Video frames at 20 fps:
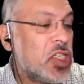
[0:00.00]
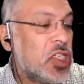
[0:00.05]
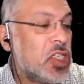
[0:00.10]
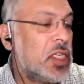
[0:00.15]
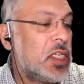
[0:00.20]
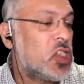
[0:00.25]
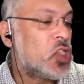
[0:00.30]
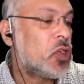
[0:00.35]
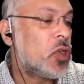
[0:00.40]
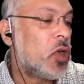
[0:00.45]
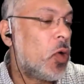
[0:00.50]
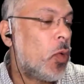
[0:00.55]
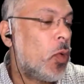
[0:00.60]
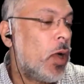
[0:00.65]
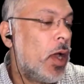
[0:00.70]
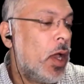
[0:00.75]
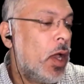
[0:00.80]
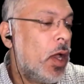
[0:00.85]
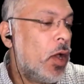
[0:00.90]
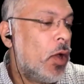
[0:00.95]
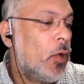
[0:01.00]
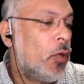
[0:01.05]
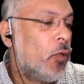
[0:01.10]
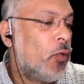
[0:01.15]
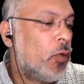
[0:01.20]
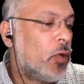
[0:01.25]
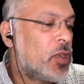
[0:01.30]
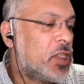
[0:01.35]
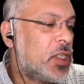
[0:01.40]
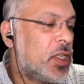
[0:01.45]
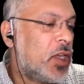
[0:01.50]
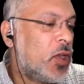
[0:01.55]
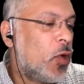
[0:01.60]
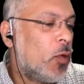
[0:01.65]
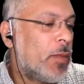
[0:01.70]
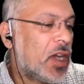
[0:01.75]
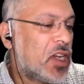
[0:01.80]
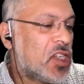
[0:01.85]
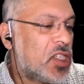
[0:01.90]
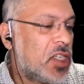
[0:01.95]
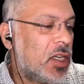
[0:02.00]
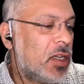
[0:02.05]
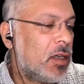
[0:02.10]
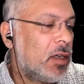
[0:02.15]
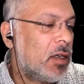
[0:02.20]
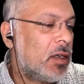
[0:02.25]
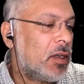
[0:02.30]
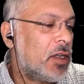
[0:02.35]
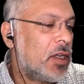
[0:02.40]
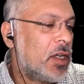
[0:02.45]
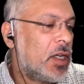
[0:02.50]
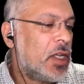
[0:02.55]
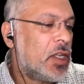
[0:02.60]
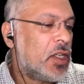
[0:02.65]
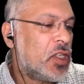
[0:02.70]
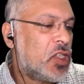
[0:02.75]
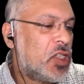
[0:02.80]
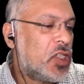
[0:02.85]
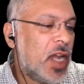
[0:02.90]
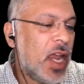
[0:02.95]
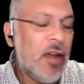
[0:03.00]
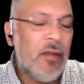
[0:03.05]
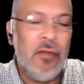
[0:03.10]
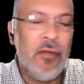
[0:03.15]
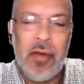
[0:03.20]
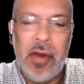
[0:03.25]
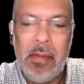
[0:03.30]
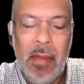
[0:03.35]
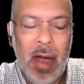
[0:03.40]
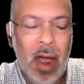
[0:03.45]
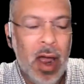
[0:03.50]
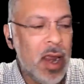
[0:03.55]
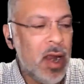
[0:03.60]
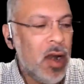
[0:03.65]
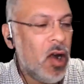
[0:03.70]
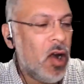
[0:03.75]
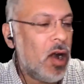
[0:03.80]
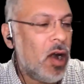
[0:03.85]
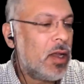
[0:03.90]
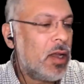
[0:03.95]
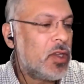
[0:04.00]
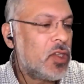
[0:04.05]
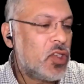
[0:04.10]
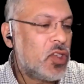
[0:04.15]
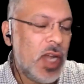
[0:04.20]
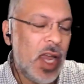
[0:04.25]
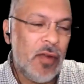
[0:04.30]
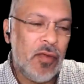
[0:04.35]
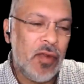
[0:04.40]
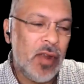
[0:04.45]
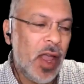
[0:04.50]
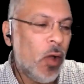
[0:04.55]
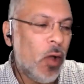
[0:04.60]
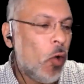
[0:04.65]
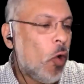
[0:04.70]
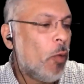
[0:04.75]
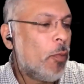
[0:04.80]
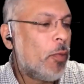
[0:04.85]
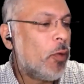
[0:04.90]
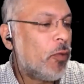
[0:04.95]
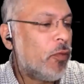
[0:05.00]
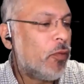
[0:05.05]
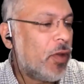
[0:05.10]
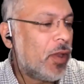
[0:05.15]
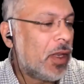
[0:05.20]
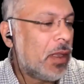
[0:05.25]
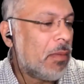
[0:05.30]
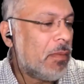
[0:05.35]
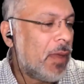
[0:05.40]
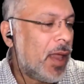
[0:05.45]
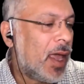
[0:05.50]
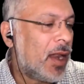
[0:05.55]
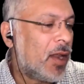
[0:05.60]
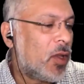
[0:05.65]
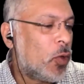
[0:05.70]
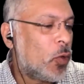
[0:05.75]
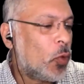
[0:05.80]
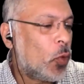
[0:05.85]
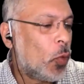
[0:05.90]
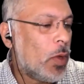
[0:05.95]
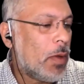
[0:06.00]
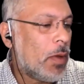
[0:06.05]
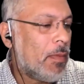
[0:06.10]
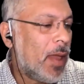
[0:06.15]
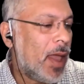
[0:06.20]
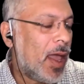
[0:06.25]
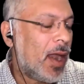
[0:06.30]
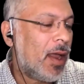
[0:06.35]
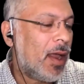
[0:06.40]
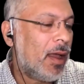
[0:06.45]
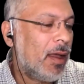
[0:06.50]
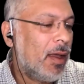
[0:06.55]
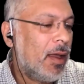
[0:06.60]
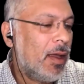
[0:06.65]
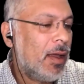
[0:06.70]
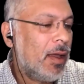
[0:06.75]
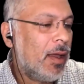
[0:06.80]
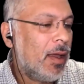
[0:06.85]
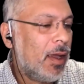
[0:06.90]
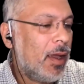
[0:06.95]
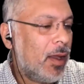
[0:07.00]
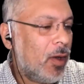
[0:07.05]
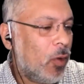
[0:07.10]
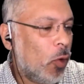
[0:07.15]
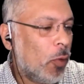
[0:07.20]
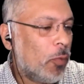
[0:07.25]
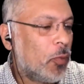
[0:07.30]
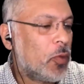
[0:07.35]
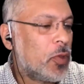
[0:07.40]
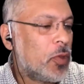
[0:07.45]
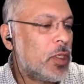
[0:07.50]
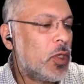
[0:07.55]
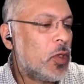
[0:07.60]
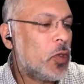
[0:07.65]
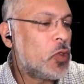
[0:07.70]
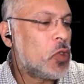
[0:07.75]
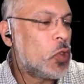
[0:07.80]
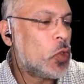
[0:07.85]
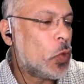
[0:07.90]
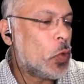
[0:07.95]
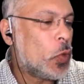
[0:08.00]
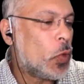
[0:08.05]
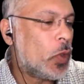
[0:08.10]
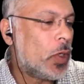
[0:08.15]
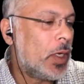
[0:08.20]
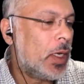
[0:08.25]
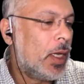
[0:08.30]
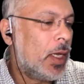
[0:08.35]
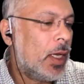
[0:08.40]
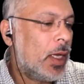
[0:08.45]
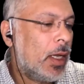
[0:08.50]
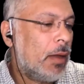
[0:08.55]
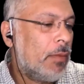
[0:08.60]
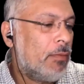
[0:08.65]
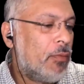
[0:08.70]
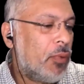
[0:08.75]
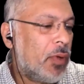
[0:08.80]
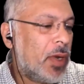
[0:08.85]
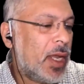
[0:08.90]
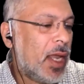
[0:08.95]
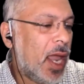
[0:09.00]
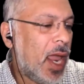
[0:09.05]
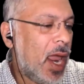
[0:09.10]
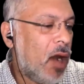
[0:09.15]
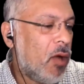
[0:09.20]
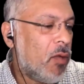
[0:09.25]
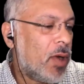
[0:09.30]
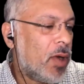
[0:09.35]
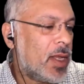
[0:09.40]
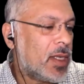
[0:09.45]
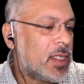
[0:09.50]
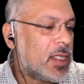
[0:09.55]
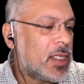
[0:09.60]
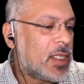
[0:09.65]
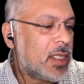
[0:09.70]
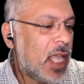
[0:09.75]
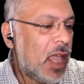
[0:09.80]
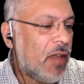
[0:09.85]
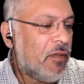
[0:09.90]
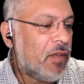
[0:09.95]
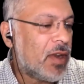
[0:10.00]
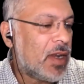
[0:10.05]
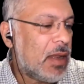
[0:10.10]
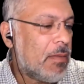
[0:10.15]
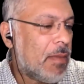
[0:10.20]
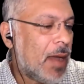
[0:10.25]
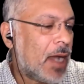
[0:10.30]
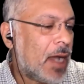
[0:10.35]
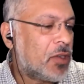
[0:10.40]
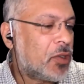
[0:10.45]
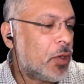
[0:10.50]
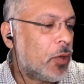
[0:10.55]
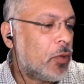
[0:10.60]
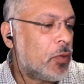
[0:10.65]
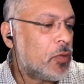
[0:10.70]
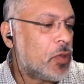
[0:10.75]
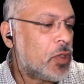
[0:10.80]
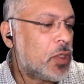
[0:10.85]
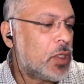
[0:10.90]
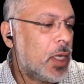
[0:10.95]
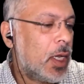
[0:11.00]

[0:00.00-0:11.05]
this show. Rocio McGill, Jeffrey Meyer. Jeffrey, I hope you're feeling better, you're doing better, and hope to see you soon. Bree Harris, Stephanie Matos,